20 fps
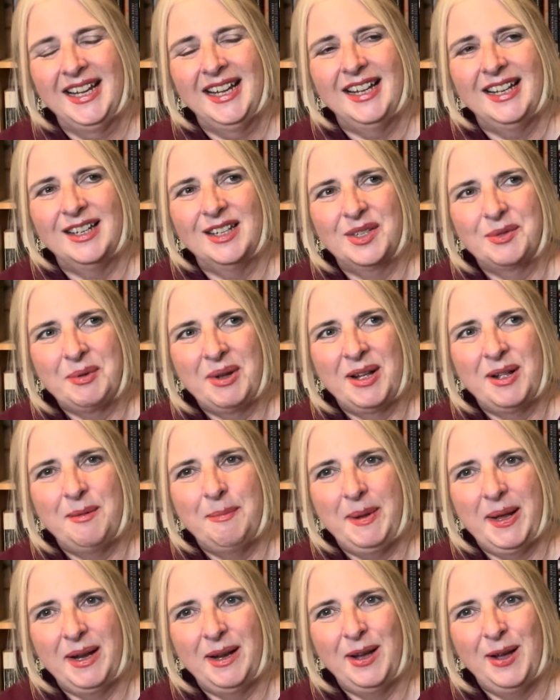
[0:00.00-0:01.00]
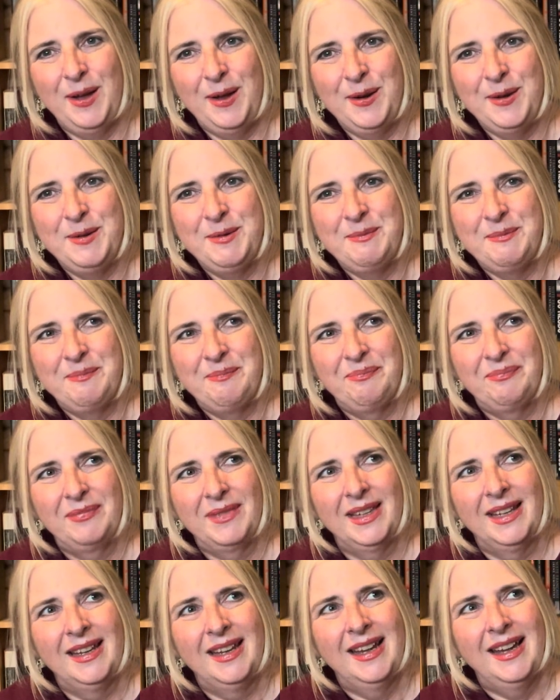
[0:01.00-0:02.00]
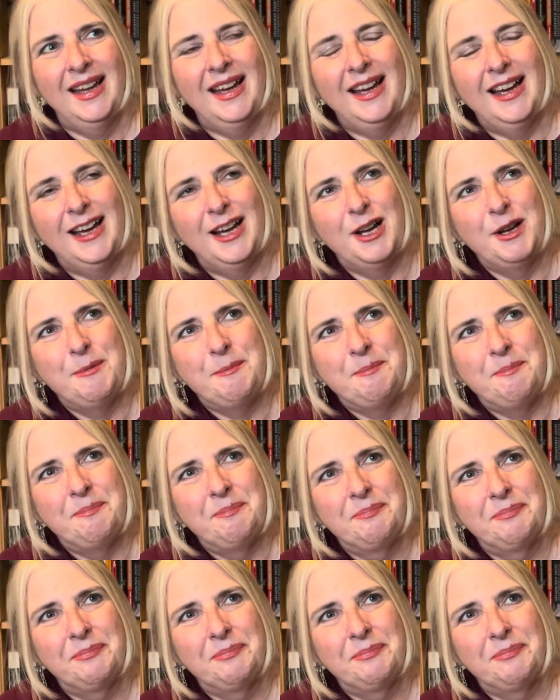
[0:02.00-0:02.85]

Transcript: as well back home. And